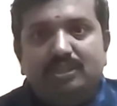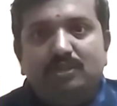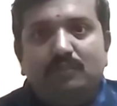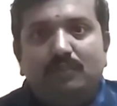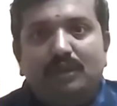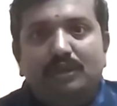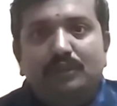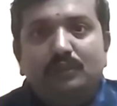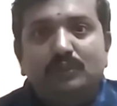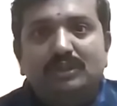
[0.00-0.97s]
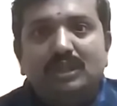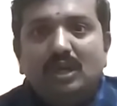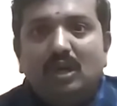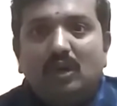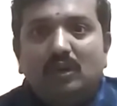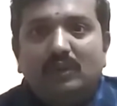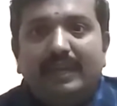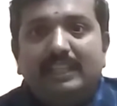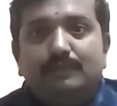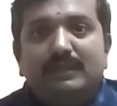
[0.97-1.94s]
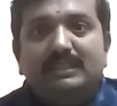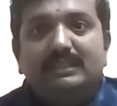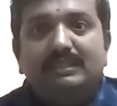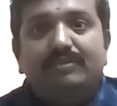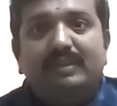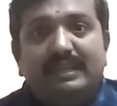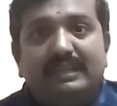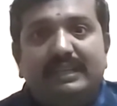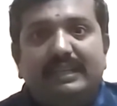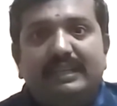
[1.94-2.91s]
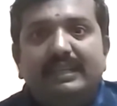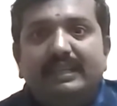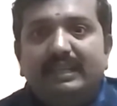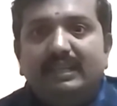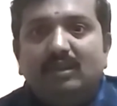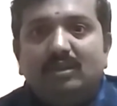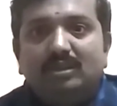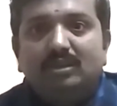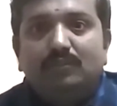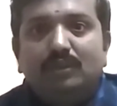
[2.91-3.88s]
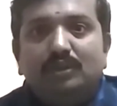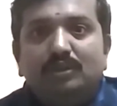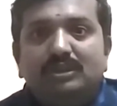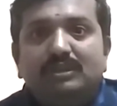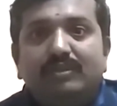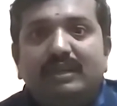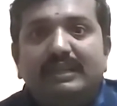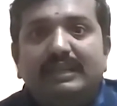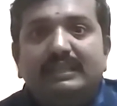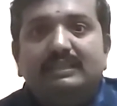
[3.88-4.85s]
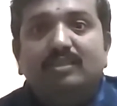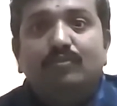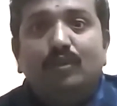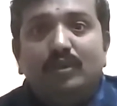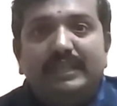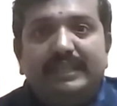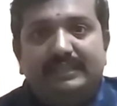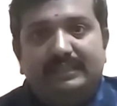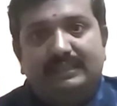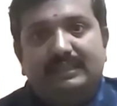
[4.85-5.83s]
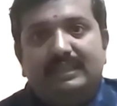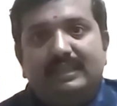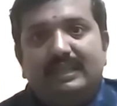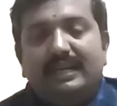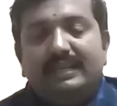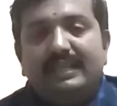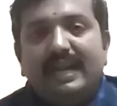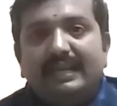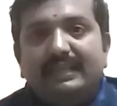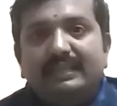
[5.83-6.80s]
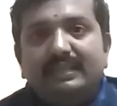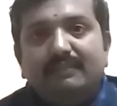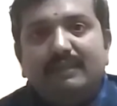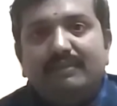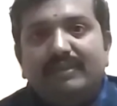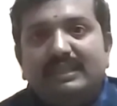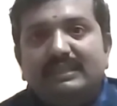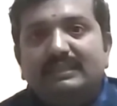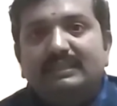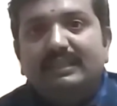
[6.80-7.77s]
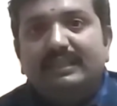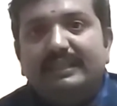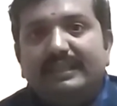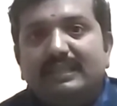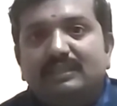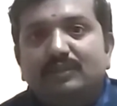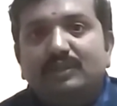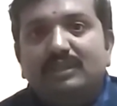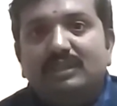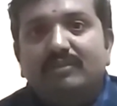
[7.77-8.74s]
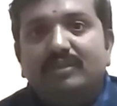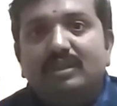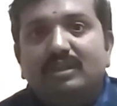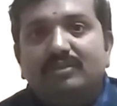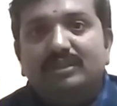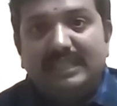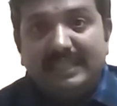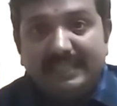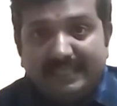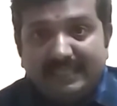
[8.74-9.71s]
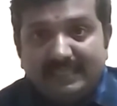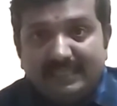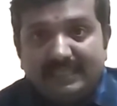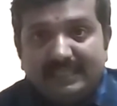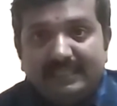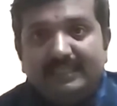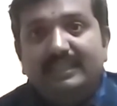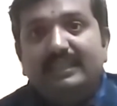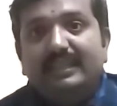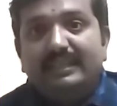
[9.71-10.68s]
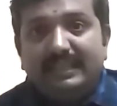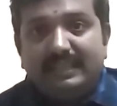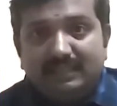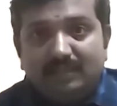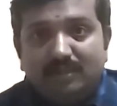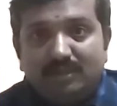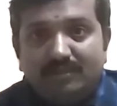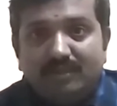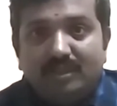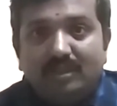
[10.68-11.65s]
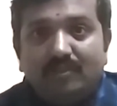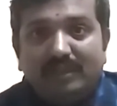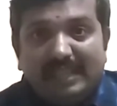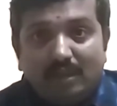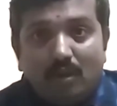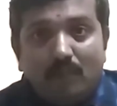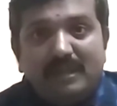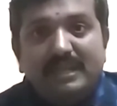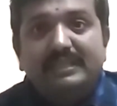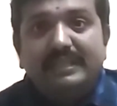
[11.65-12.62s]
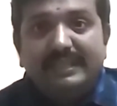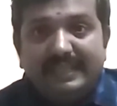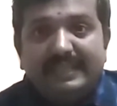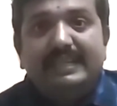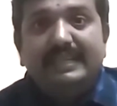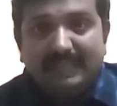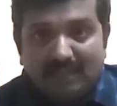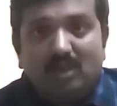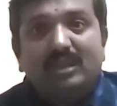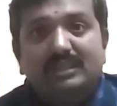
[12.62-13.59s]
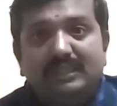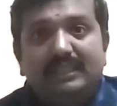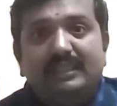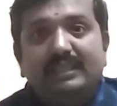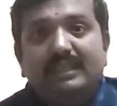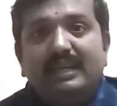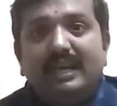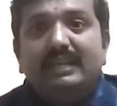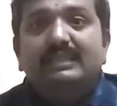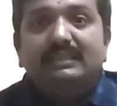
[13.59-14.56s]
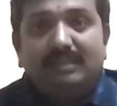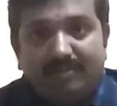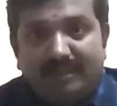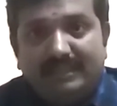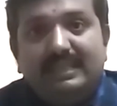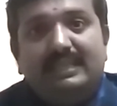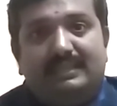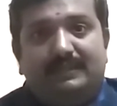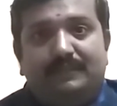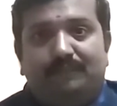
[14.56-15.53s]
to produce or to express differently in order to produce different kinds of proteins. And that, my friends, takes you into the world of genetic engineering. It takes you to the world of recombinant DNA technology and stuff like that.